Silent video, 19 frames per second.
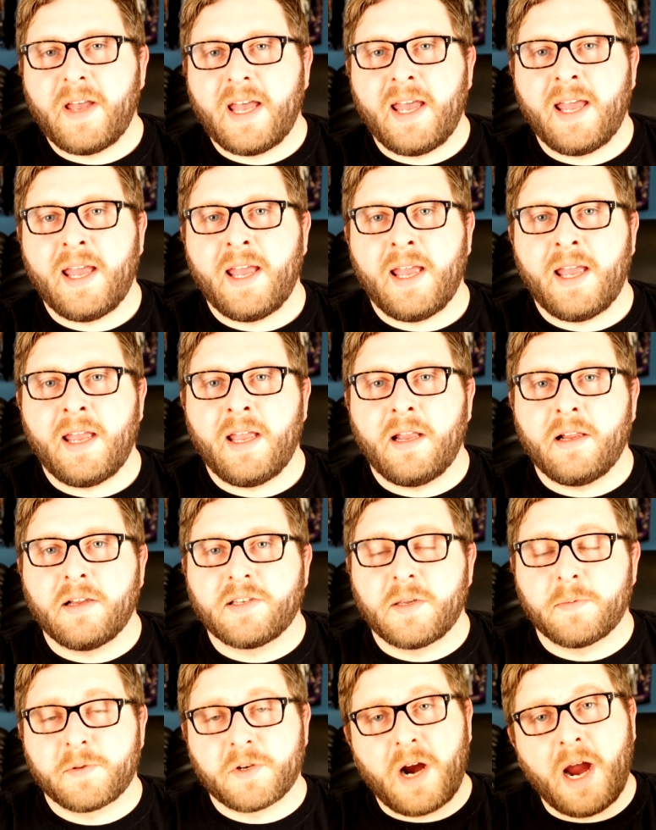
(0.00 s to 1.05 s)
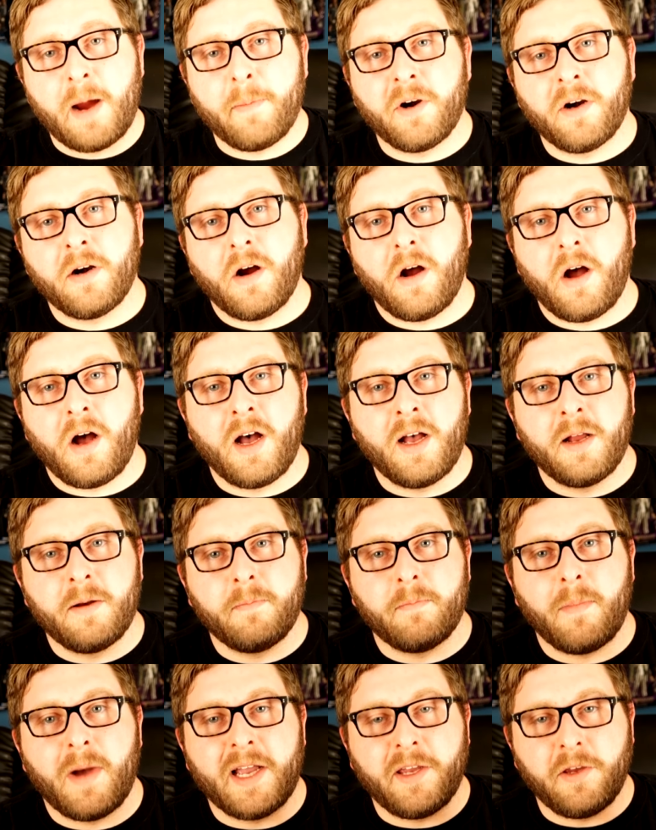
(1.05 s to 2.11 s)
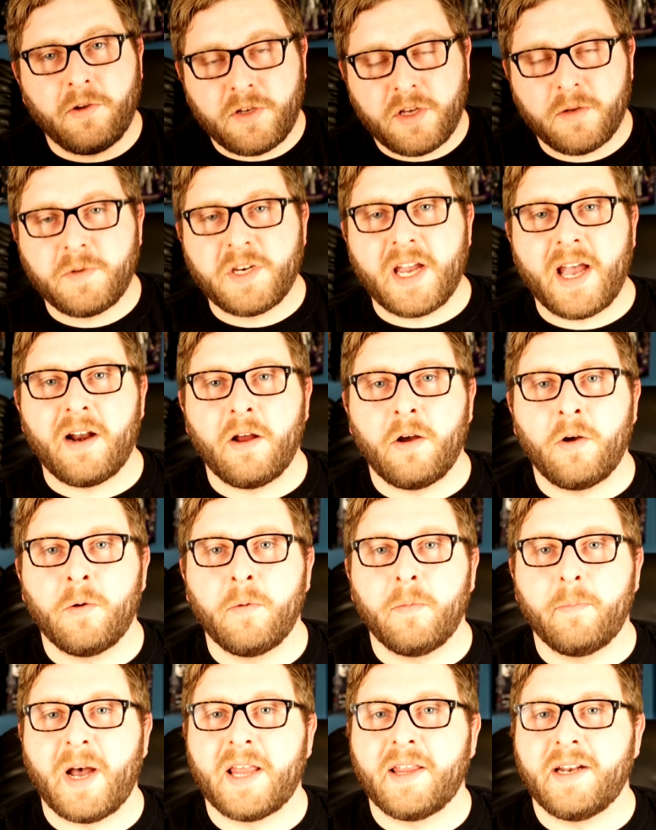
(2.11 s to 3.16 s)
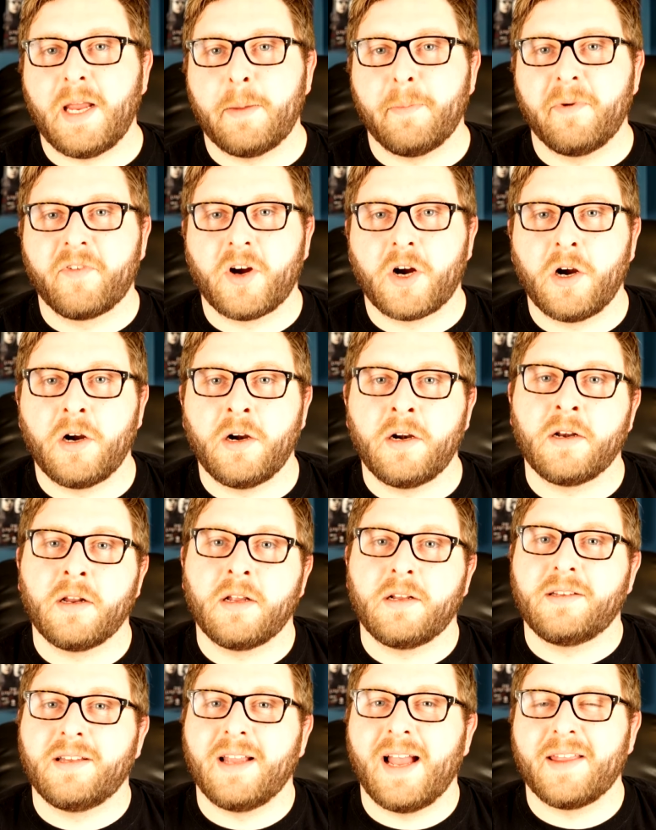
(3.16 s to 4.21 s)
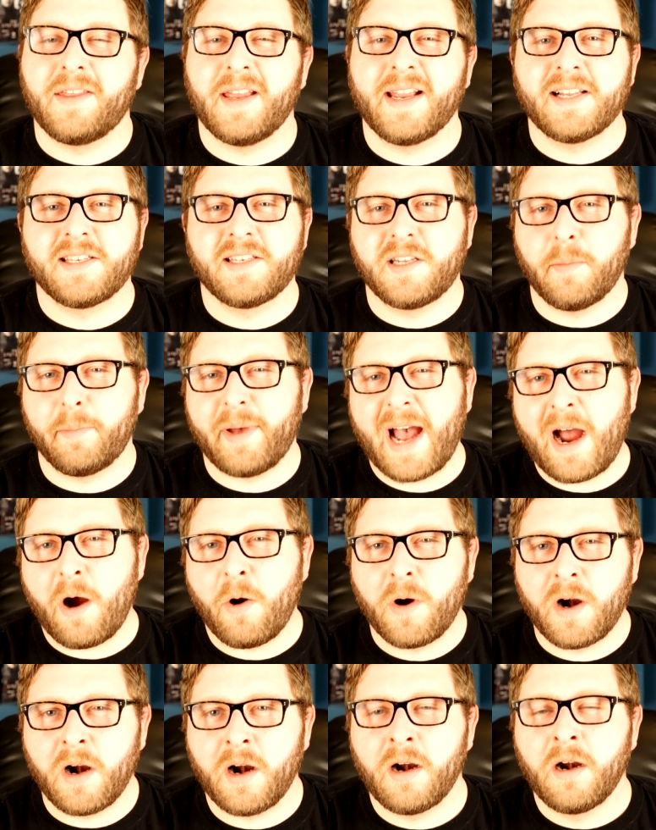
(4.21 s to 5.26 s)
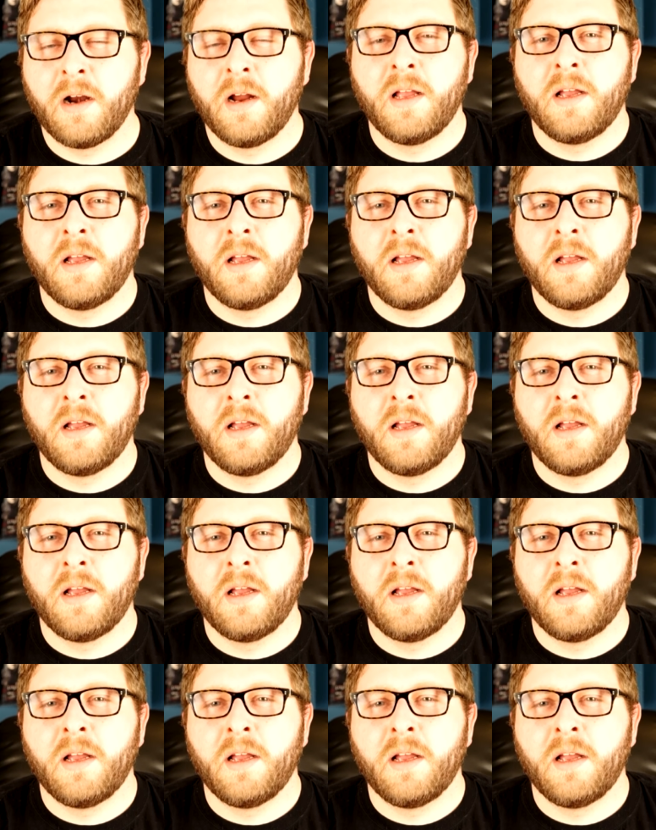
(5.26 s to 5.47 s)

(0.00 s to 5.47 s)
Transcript: a subscriber on my YouTube channel by the name of Kurt. I think it's DeBoer,